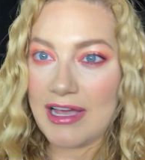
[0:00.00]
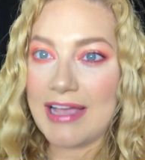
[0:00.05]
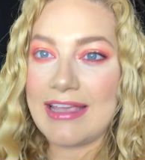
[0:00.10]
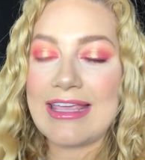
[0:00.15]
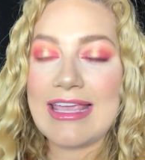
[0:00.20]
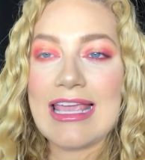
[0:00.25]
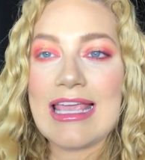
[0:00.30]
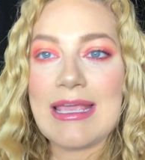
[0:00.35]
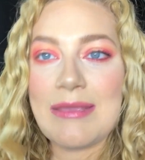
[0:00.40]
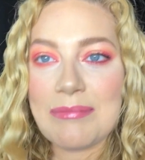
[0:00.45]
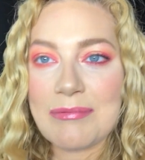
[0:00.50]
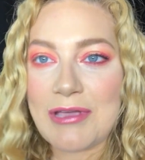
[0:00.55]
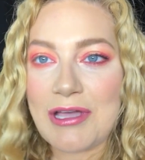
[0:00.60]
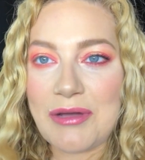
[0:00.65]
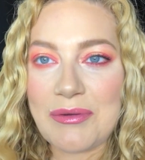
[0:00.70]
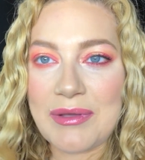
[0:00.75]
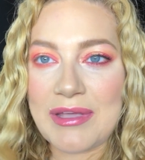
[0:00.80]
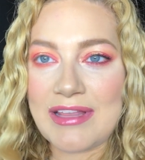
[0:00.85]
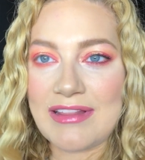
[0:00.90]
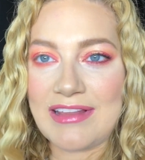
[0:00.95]
keep
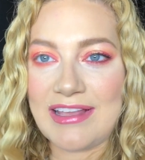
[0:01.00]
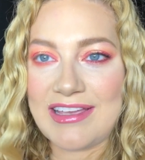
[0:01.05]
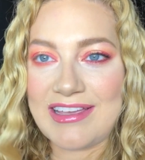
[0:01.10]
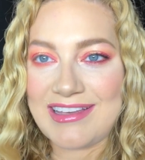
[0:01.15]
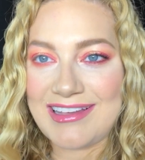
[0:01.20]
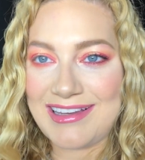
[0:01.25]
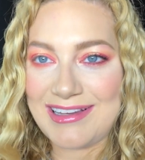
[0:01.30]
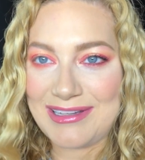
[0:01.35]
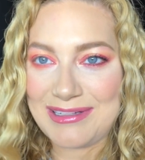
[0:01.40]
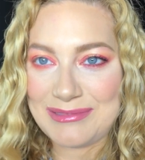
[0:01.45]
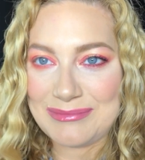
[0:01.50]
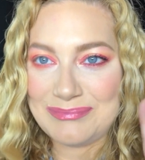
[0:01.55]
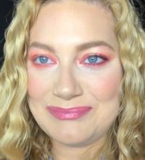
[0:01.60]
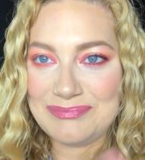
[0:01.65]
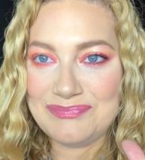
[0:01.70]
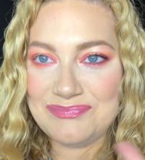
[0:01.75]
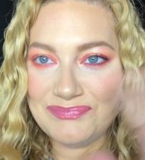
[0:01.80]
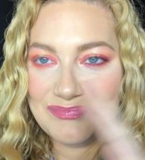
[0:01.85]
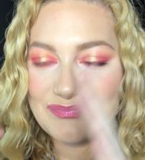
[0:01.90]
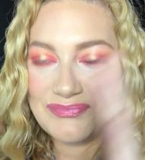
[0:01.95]
going like
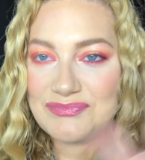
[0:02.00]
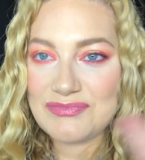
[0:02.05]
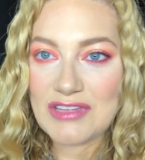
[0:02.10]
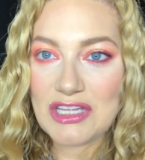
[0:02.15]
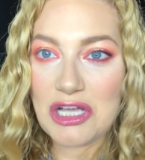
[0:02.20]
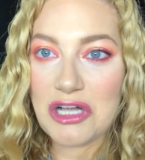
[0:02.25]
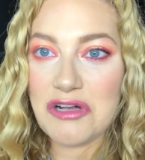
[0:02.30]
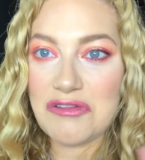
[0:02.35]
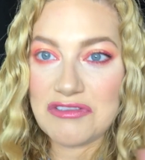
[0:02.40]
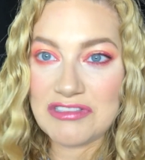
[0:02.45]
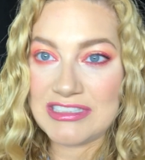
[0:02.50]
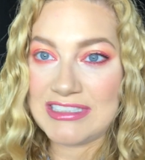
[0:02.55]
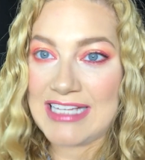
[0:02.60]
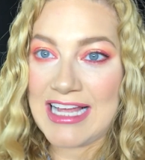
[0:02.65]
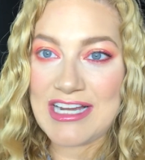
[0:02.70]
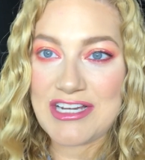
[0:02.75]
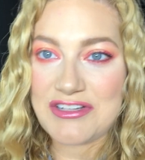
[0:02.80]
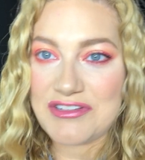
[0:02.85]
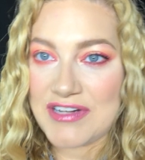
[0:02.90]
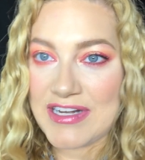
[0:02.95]

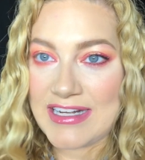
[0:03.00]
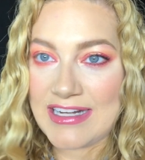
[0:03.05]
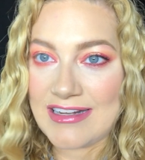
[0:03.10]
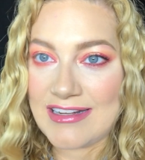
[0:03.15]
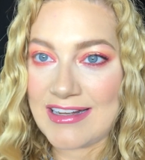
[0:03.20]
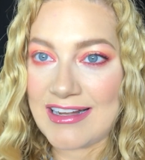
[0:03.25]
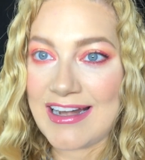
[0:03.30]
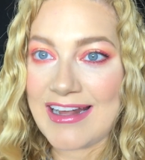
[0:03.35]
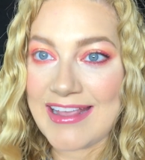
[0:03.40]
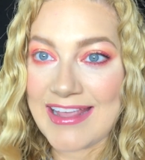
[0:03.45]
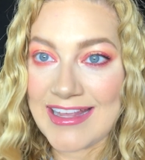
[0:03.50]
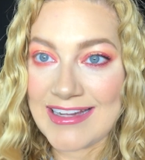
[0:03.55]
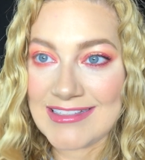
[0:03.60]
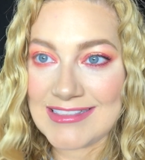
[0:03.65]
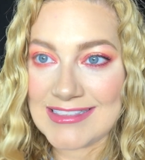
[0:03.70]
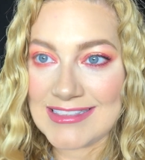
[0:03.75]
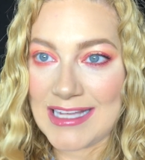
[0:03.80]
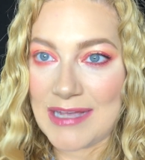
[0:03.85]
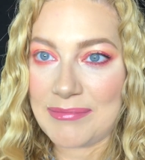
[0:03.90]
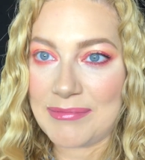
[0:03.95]
oversaturated, and I can't
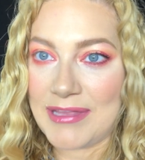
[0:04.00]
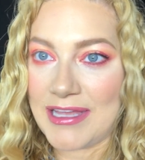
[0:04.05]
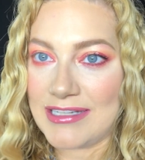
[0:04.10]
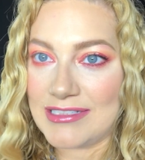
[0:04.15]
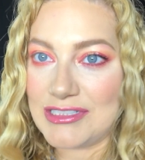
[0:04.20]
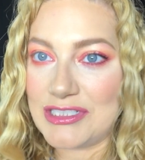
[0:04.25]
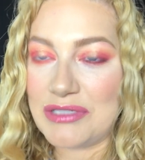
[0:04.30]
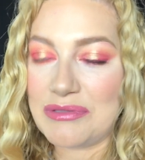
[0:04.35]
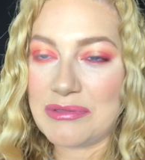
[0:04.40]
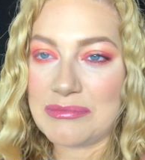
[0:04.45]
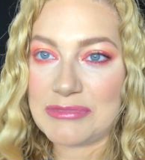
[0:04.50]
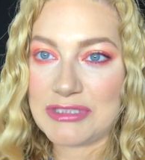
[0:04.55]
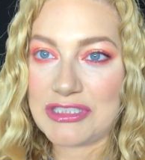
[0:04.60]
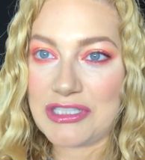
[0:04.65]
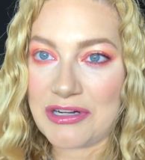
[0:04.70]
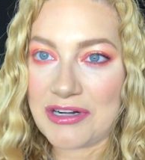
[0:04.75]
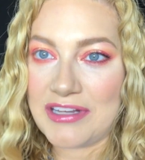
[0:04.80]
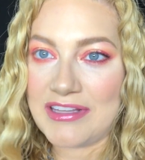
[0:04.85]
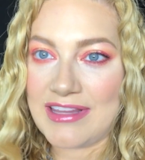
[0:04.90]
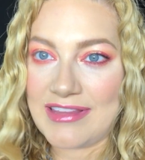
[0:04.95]
stop that, so I'm
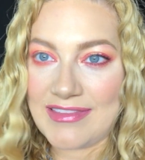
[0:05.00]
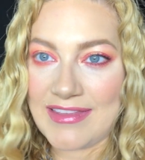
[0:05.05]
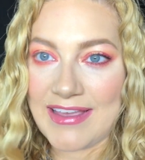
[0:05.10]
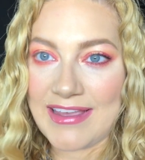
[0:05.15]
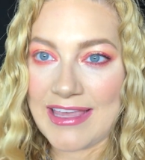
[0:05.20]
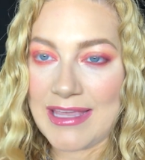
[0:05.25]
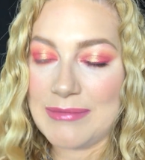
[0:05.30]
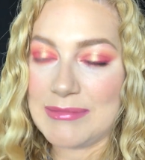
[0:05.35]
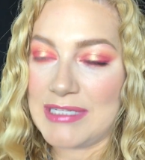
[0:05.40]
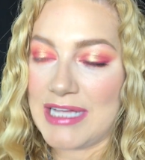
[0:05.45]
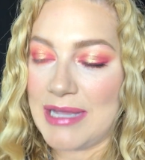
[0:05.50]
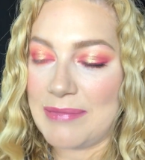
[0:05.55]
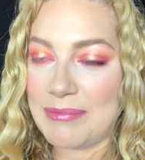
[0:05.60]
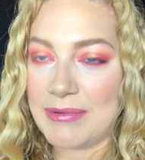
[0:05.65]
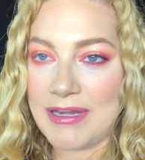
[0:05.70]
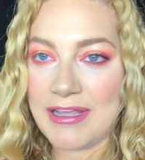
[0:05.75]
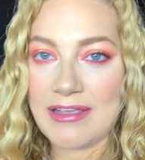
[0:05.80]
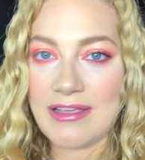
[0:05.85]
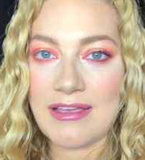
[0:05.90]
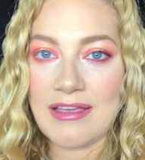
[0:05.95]
sorry that that keeps
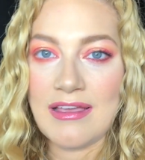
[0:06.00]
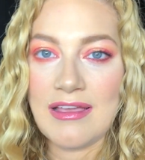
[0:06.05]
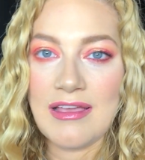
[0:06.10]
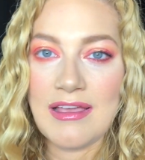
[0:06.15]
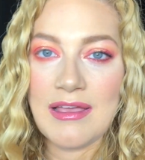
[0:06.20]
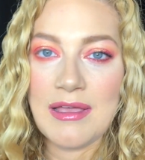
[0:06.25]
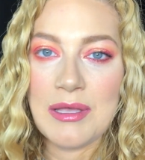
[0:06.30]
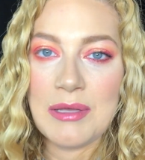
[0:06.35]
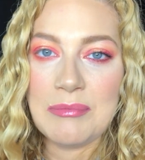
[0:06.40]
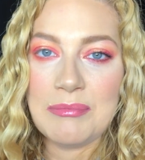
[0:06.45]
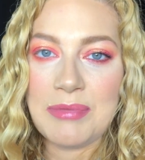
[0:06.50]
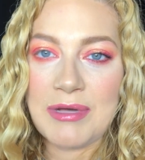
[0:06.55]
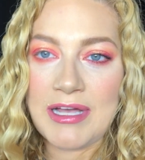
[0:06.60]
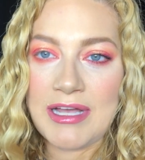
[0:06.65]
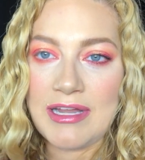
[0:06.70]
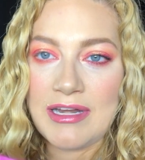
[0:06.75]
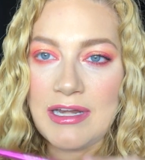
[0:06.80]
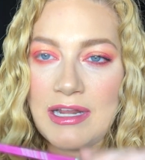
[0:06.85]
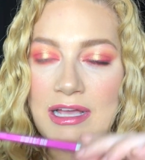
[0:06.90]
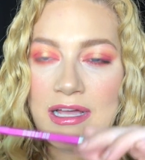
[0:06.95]
happening.
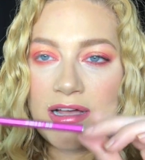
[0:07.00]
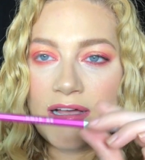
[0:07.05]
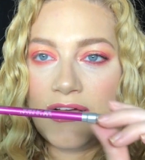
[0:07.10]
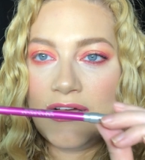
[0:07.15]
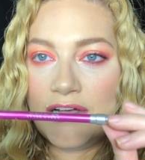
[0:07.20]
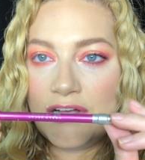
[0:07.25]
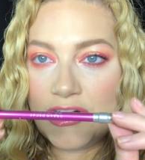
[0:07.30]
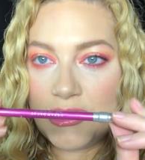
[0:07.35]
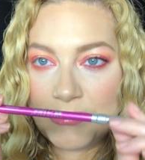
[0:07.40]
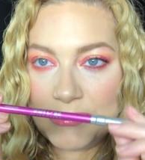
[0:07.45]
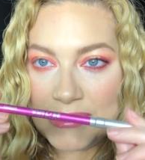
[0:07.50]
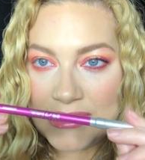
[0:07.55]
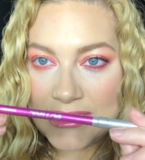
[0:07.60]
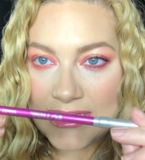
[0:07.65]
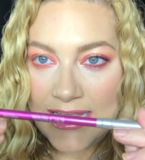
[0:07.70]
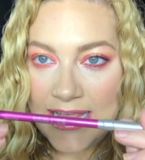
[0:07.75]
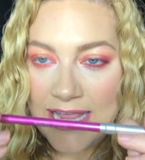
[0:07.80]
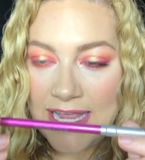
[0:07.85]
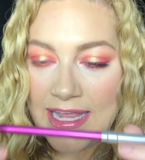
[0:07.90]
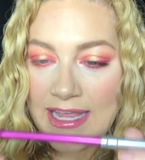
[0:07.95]
But Urban
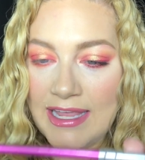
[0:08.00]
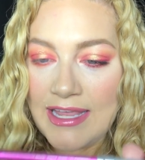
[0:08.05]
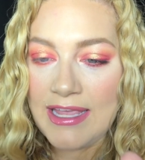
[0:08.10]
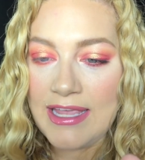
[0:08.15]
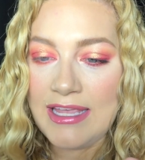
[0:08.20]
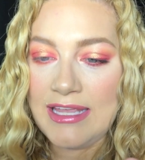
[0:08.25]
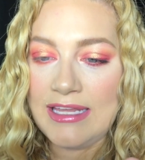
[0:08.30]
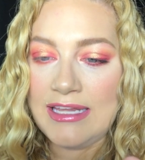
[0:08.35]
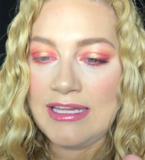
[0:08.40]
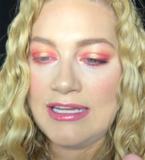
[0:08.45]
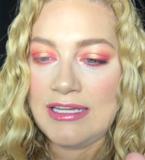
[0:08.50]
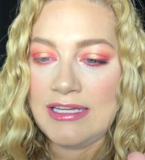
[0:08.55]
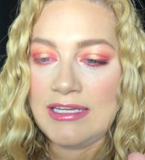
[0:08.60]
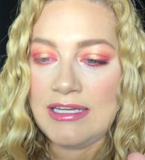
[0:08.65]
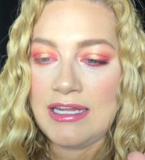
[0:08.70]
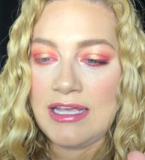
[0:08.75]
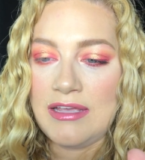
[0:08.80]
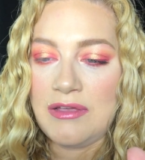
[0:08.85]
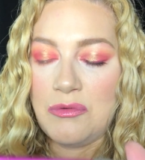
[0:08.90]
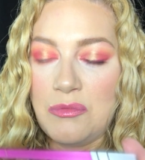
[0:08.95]
Decay
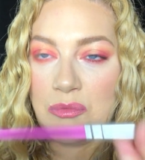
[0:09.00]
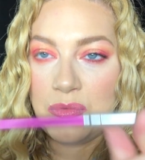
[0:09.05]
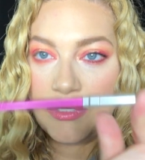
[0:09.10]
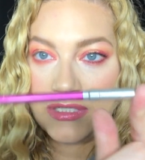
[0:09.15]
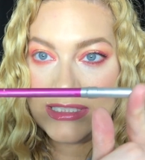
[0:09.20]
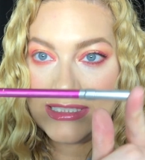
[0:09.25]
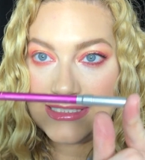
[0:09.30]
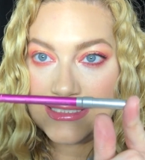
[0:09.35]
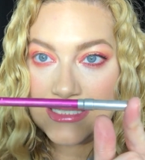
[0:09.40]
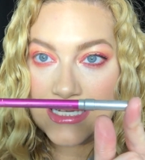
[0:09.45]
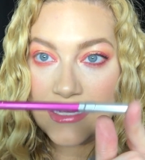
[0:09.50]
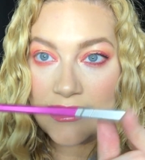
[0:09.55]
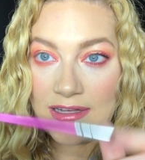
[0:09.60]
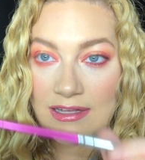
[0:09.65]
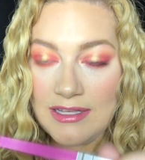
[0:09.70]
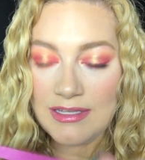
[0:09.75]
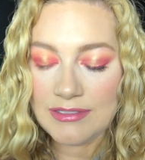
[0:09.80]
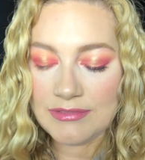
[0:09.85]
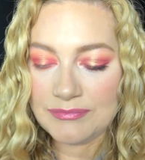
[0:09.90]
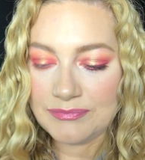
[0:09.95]
in
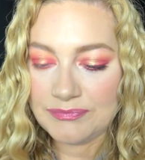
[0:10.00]
Woodstock,